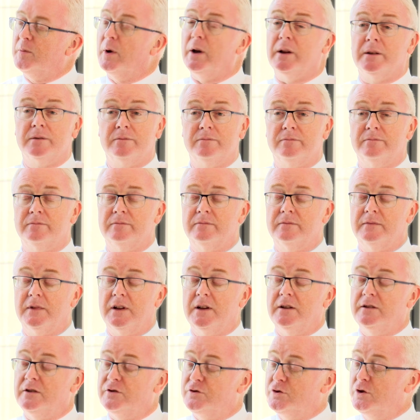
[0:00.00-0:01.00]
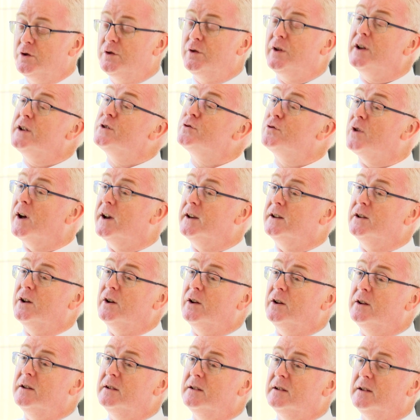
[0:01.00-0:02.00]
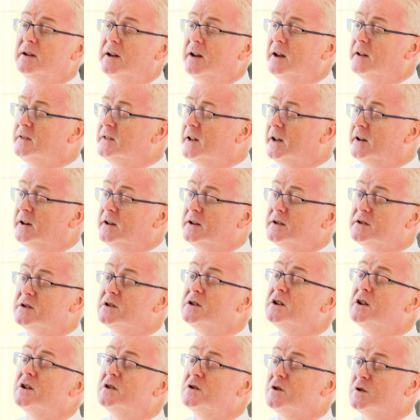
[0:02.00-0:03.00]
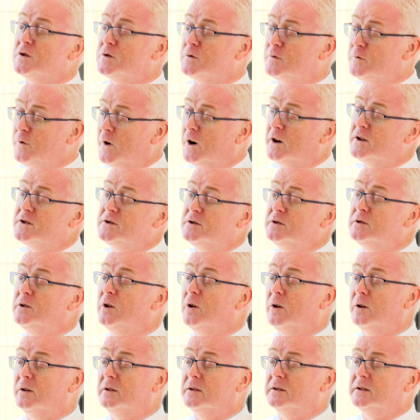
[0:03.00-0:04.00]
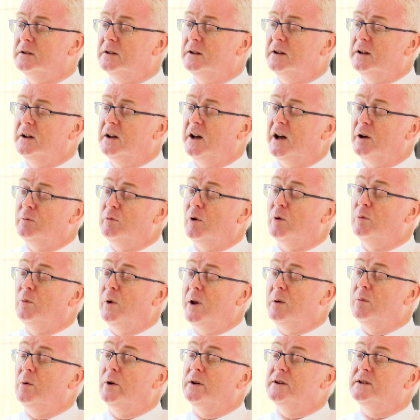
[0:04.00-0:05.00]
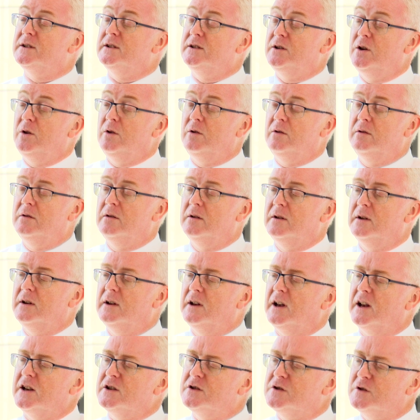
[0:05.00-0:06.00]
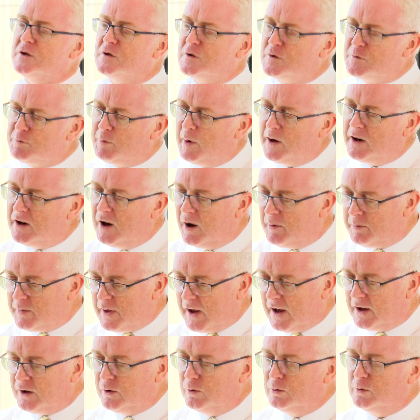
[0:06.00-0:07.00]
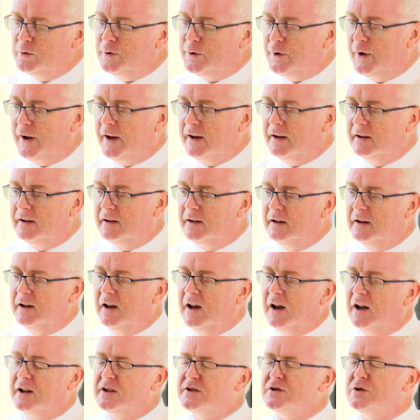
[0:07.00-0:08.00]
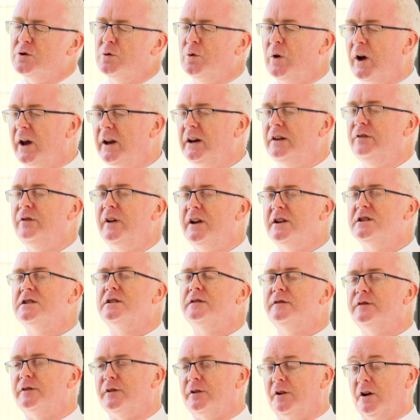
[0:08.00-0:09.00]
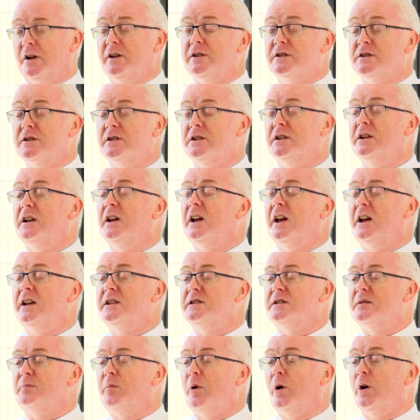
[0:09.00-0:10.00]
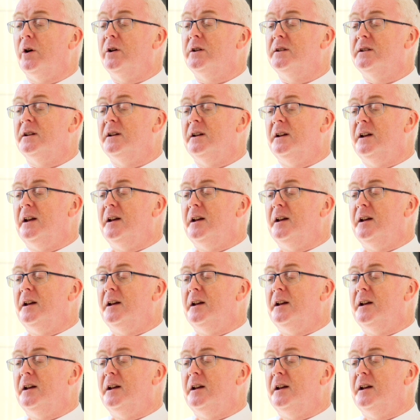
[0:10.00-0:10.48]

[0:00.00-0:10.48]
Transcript: belt? The truth is, right now, that is just far too long. And what we want to do is to speed up that whole thing. And so innovation for us is about